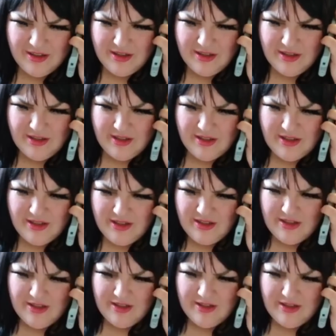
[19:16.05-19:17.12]

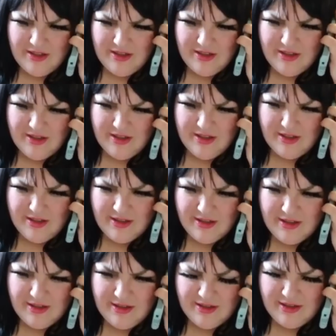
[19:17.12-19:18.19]

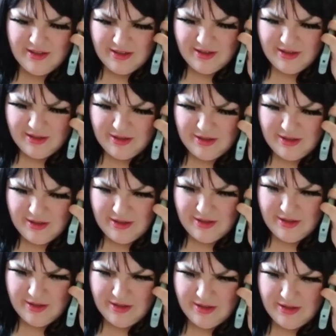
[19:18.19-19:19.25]

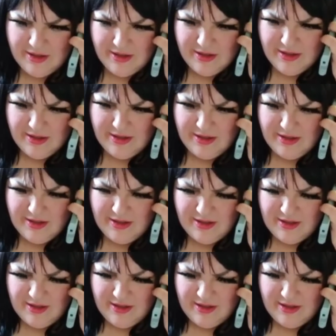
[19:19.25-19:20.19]
(no one is talking)